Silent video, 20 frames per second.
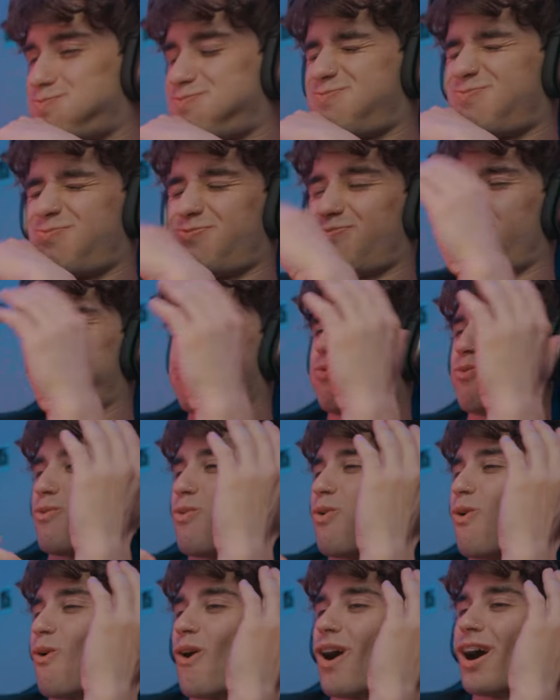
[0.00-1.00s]
Oh
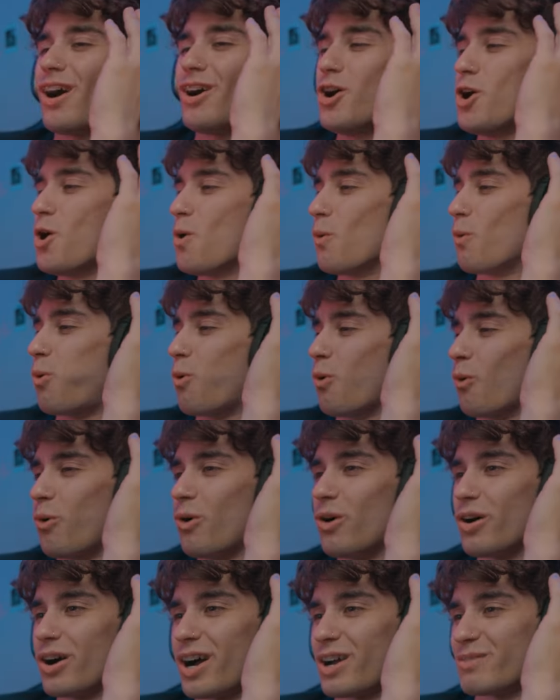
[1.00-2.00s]
what?
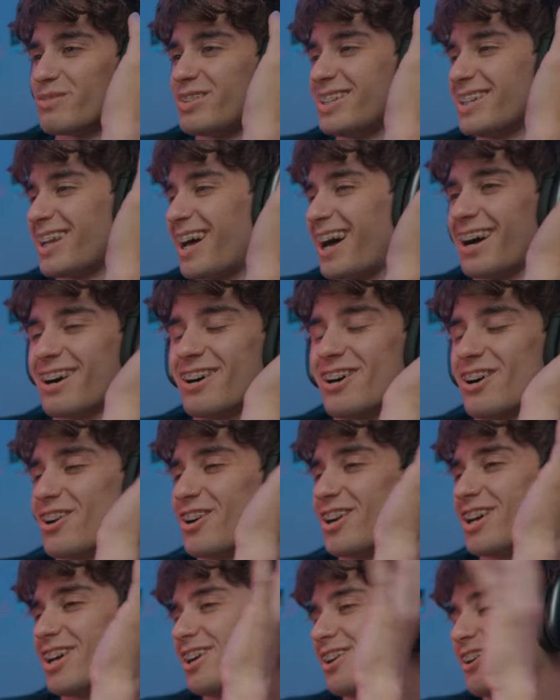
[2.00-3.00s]
I mean, all
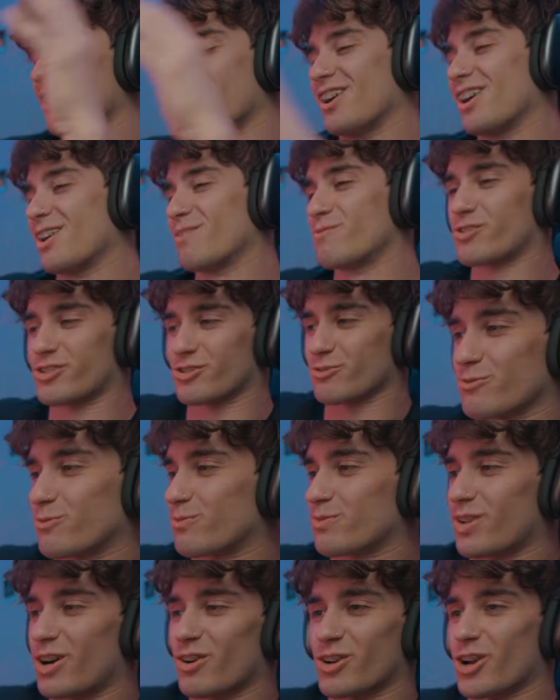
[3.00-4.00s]
right, all right. just, I'm.
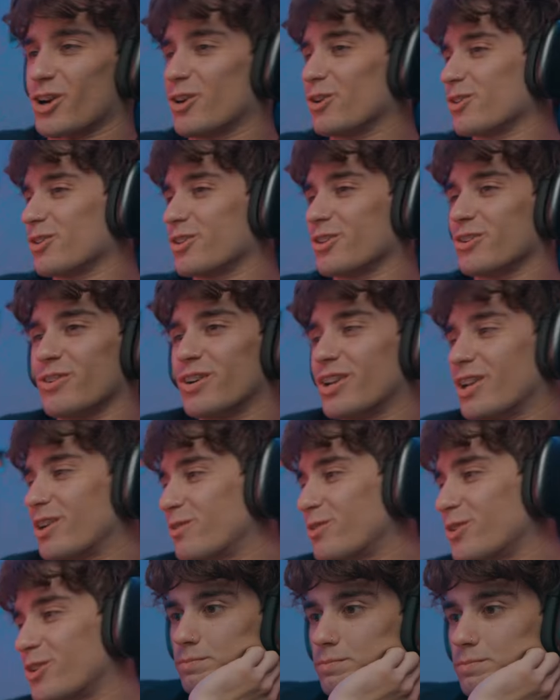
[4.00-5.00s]
I'll go with it.
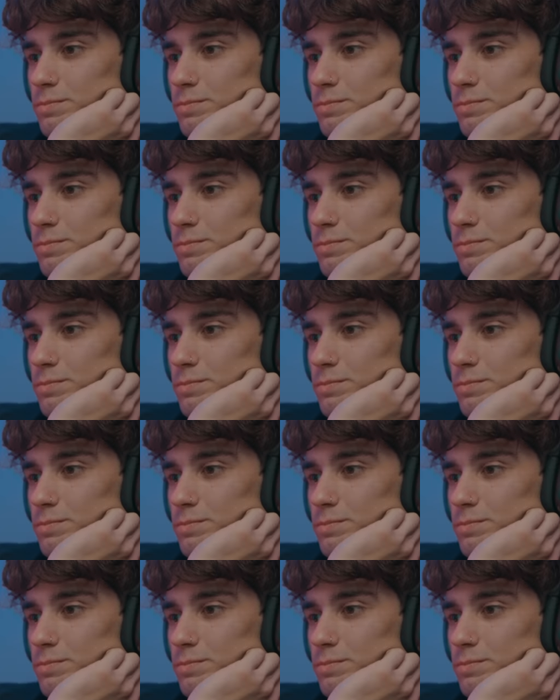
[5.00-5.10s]
Whatever.